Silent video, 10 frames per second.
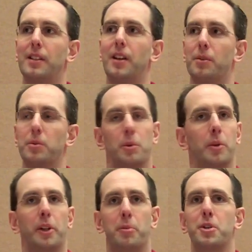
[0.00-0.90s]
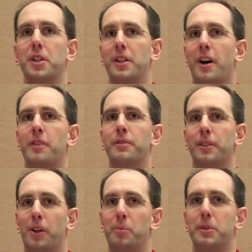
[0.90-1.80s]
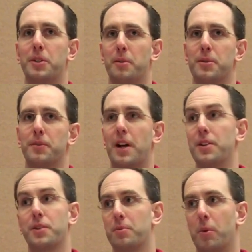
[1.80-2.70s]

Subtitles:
we're really pushing the envelope in terms of not just